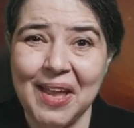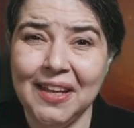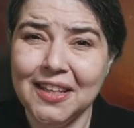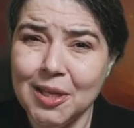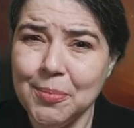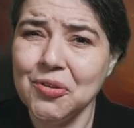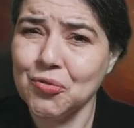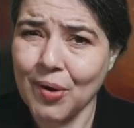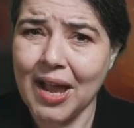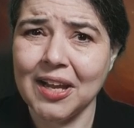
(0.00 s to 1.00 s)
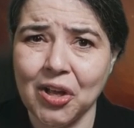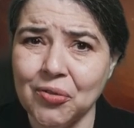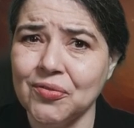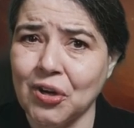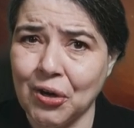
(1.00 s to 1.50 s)
And keeping track
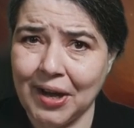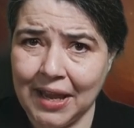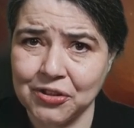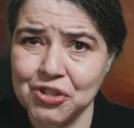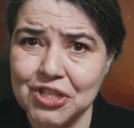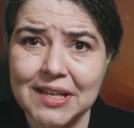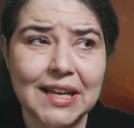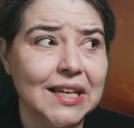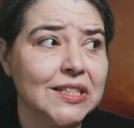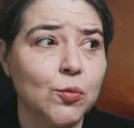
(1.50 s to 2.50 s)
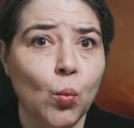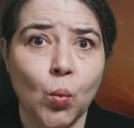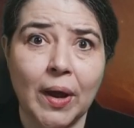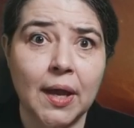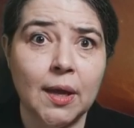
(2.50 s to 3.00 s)
of dark energy is
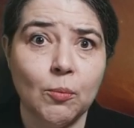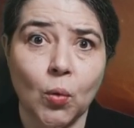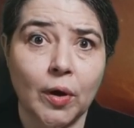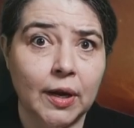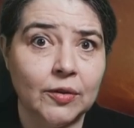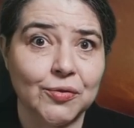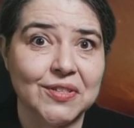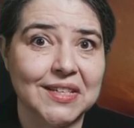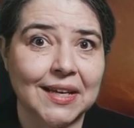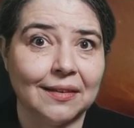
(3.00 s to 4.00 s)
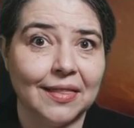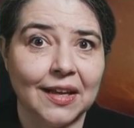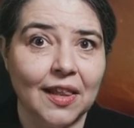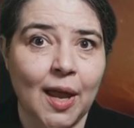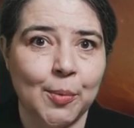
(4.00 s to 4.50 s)
way more interesting
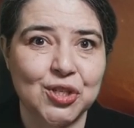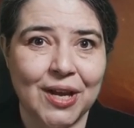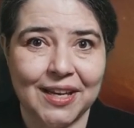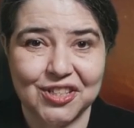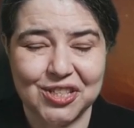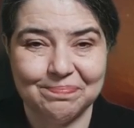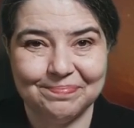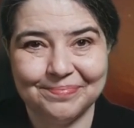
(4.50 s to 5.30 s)
than climate change.